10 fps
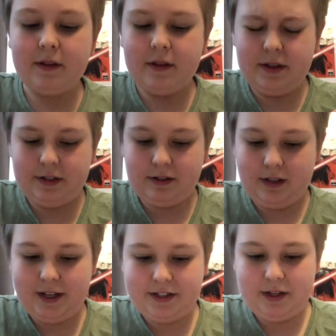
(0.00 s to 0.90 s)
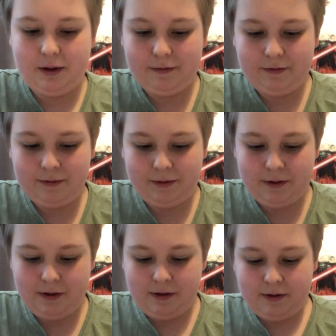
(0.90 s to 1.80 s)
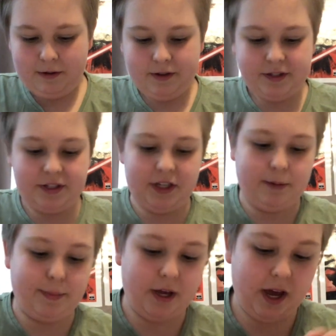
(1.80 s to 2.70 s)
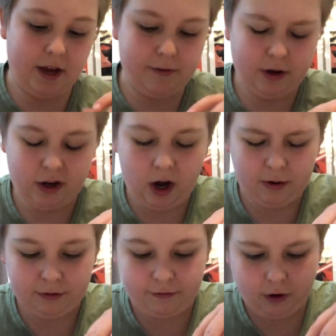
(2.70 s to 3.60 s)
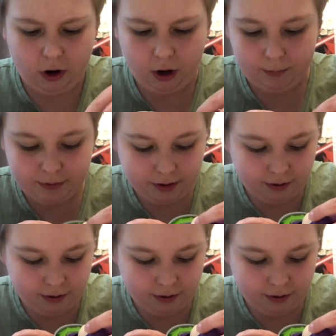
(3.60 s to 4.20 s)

his legs off. Seat behavior confirmed.